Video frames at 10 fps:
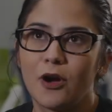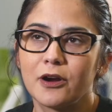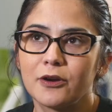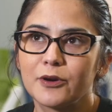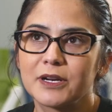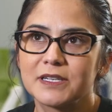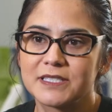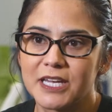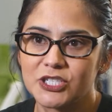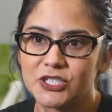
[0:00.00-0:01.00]
our
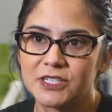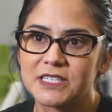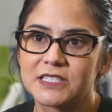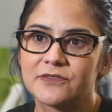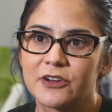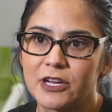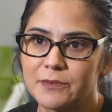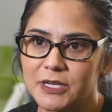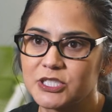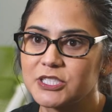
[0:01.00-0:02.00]
organization is very
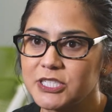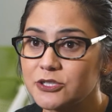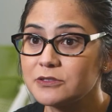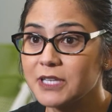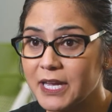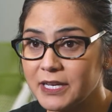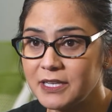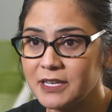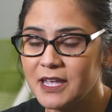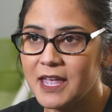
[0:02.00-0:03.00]
much teacher-led,
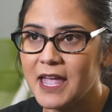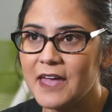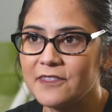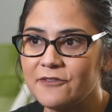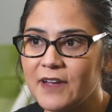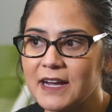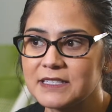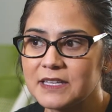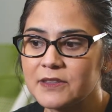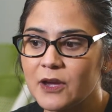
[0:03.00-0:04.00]
and the
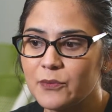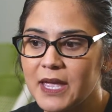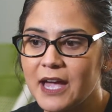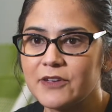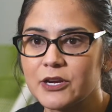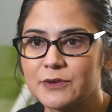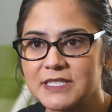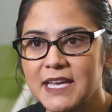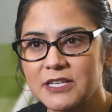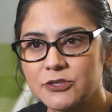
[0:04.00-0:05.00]
fact that we have here in
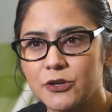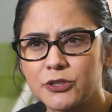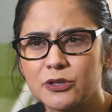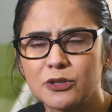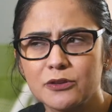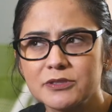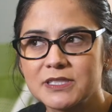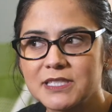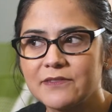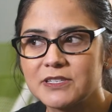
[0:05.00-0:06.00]
San Antonio close
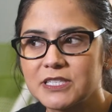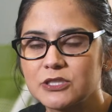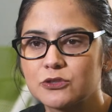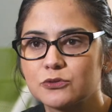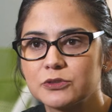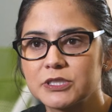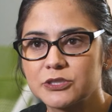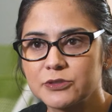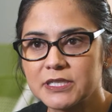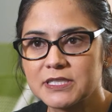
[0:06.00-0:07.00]
to 17 school
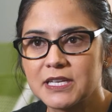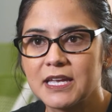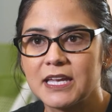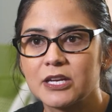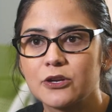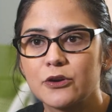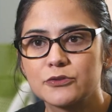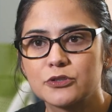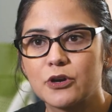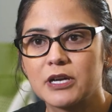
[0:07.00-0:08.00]
districts, it
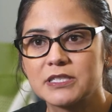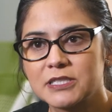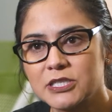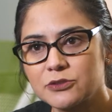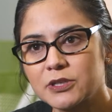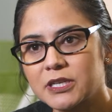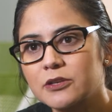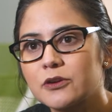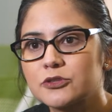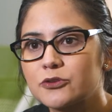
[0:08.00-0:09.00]
goes cross-district,
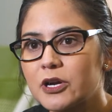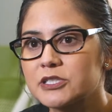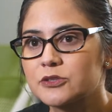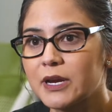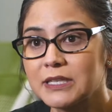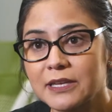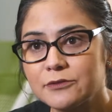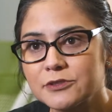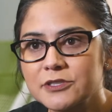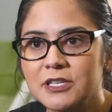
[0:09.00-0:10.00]
it goes cross grade
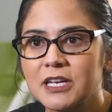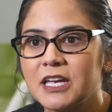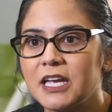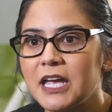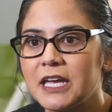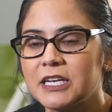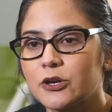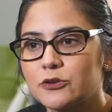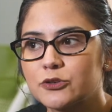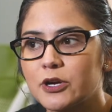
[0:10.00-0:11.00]
levels, and it
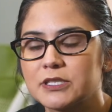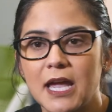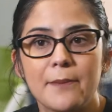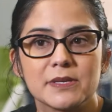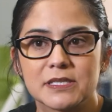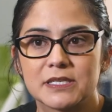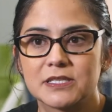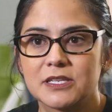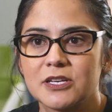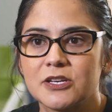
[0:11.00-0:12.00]
goes cross
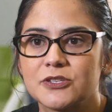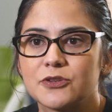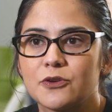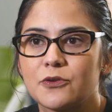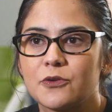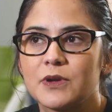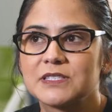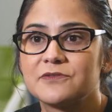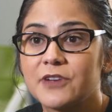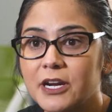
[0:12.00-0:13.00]
campuses. So
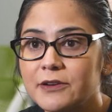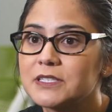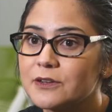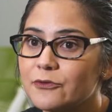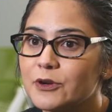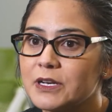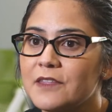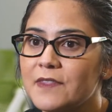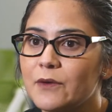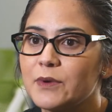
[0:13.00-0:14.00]
it's very different
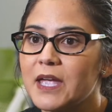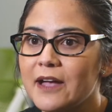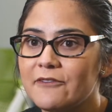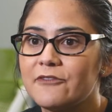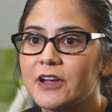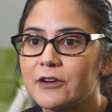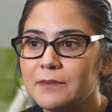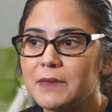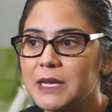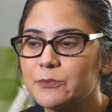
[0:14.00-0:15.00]
in that we have
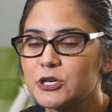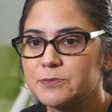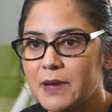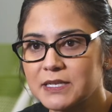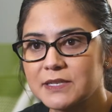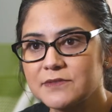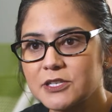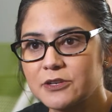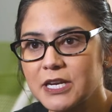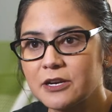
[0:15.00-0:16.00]
very many perspectives
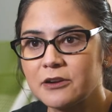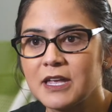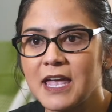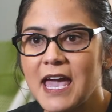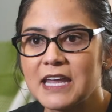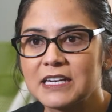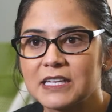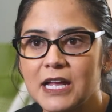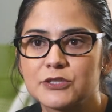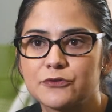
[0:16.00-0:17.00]
that are here, and it
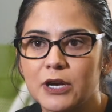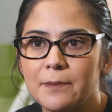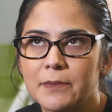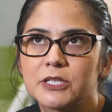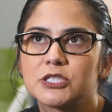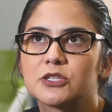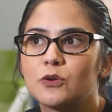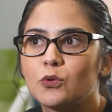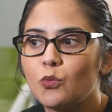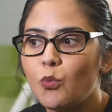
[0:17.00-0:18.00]
allows for a much
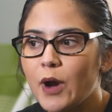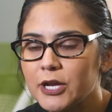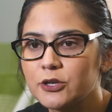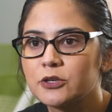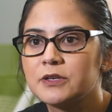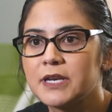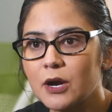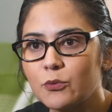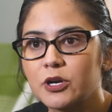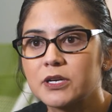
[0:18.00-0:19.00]
wider
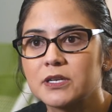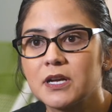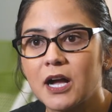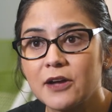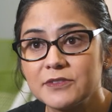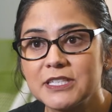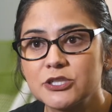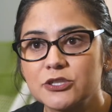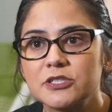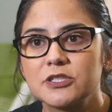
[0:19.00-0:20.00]
network of
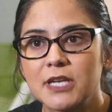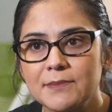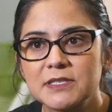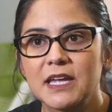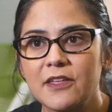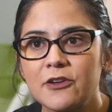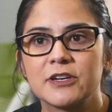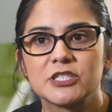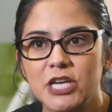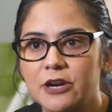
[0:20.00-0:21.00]
teachers to come together
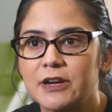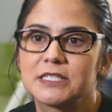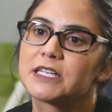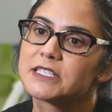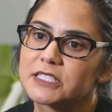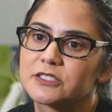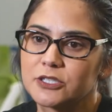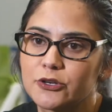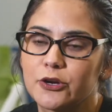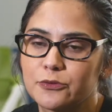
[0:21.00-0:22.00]
and share ideas and
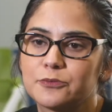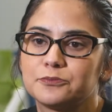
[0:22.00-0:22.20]
to grow.